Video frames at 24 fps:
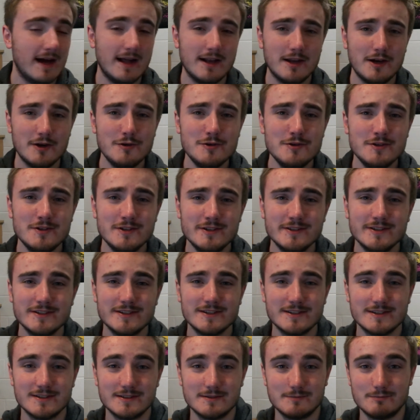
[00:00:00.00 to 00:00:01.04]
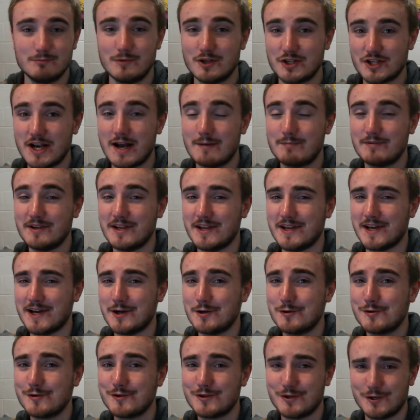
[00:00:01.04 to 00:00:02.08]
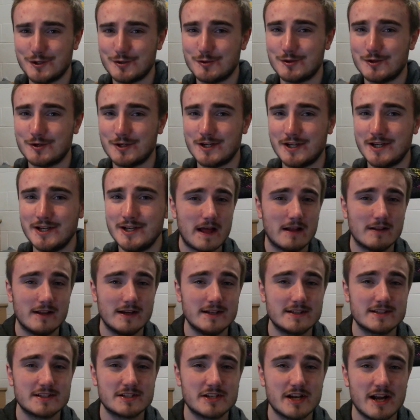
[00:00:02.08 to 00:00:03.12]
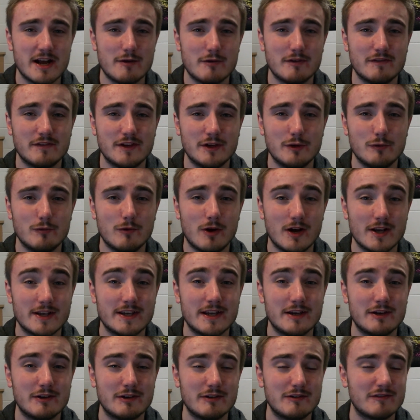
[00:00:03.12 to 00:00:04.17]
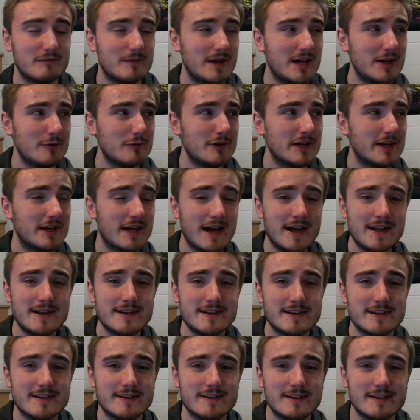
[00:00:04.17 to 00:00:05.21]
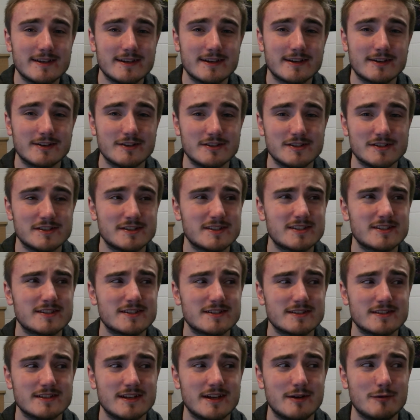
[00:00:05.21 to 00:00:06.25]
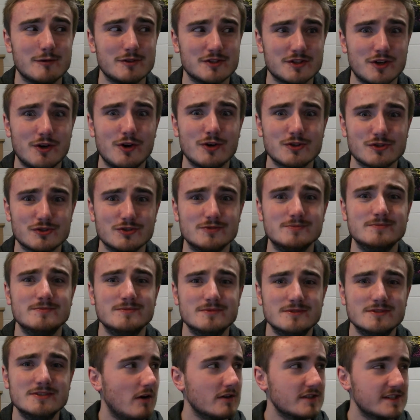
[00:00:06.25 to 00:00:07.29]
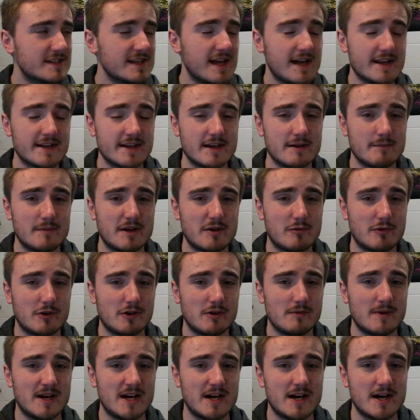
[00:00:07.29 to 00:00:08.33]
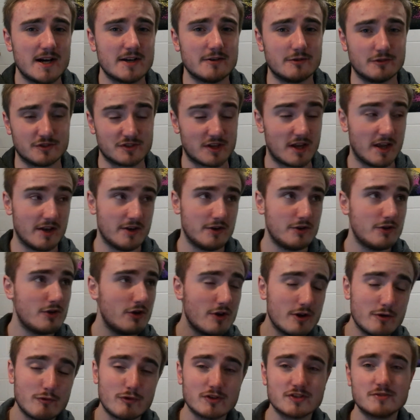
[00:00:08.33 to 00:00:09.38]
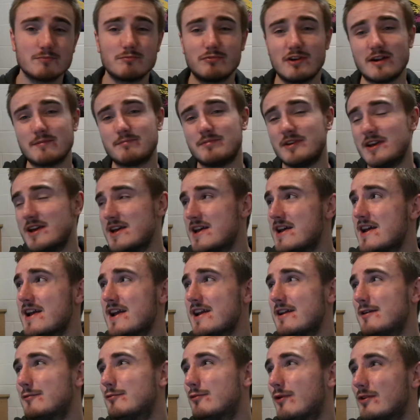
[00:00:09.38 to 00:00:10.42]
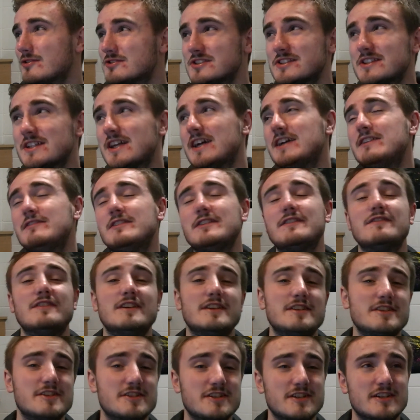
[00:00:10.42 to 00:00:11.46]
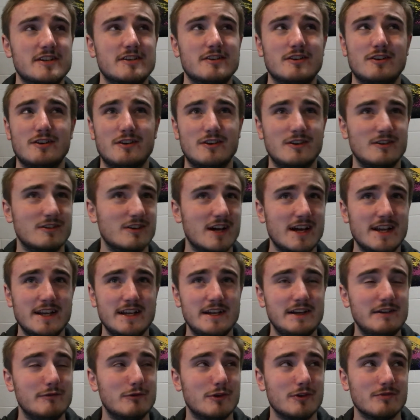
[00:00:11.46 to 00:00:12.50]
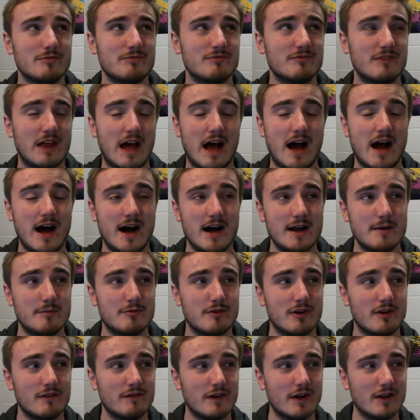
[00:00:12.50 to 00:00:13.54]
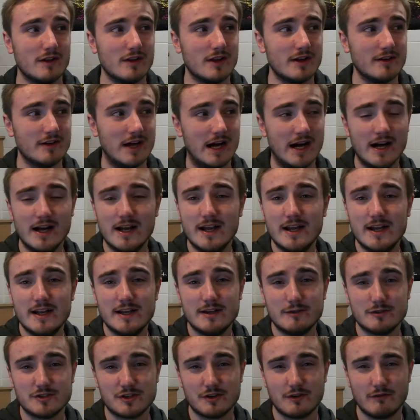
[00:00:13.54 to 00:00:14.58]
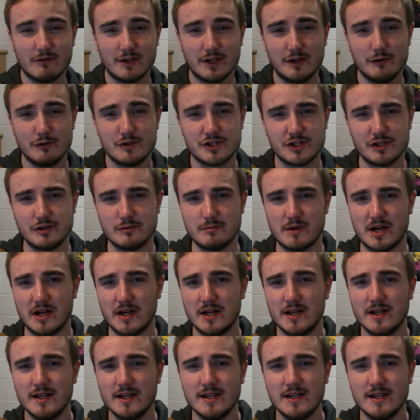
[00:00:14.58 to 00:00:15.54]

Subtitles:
Hello. Much happier now, don't worry. I'd like to share with you what I did with my weekend, because it was awesome. On Saturday, I met one of my idols, and no, it wasn't Brad Pitt, it wasn't David Fincher, or anyone high profile like that. It was another YouTuber.